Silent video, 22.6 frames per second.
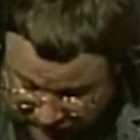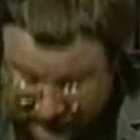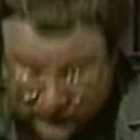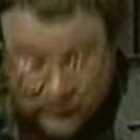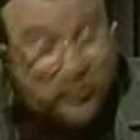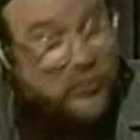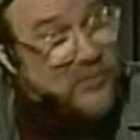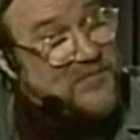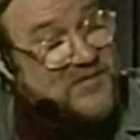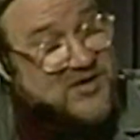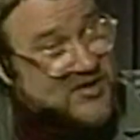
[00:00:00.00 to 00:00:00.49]

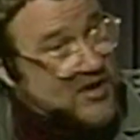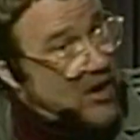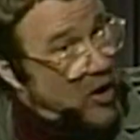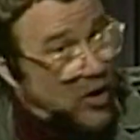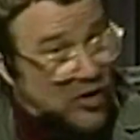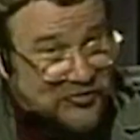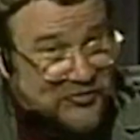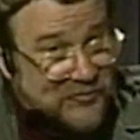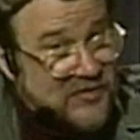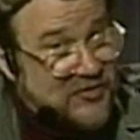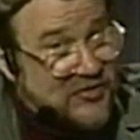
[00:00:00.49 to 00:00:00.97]
Would be the
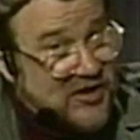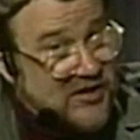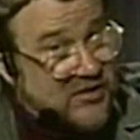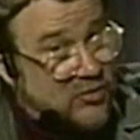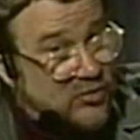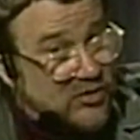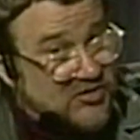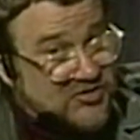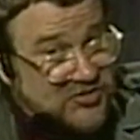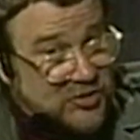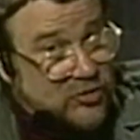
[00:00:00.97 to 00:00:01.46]
ultimate thing
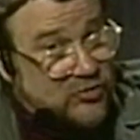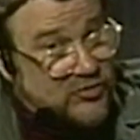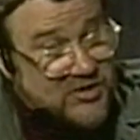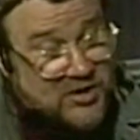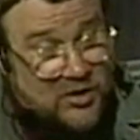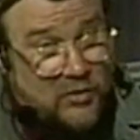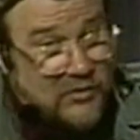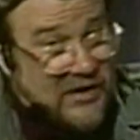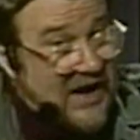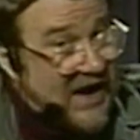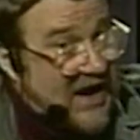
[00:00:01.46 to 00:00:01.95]
you can do. You
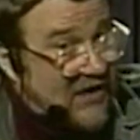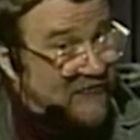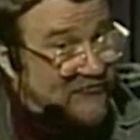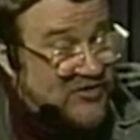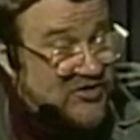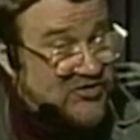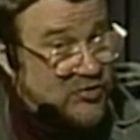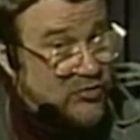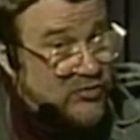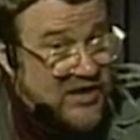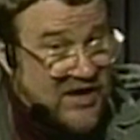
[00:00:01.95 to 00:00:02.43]
don't have
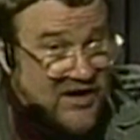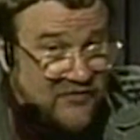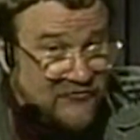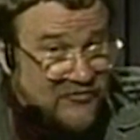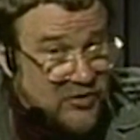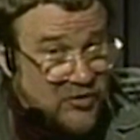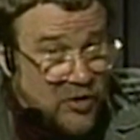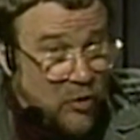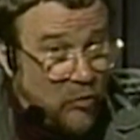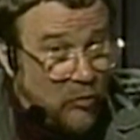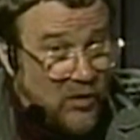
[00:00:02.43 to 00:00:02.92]
to do that if
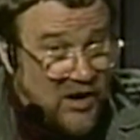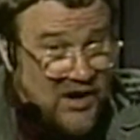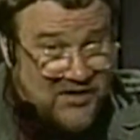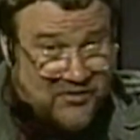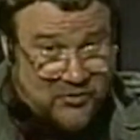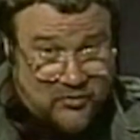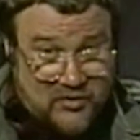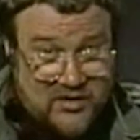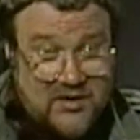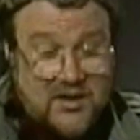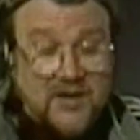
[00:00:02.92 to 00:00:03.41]
you don't want
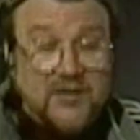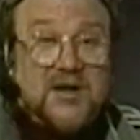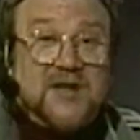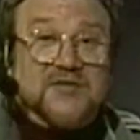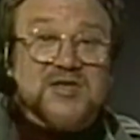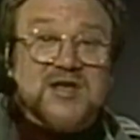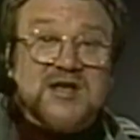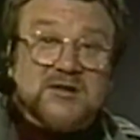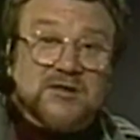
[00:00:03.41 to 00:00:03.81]
to. I think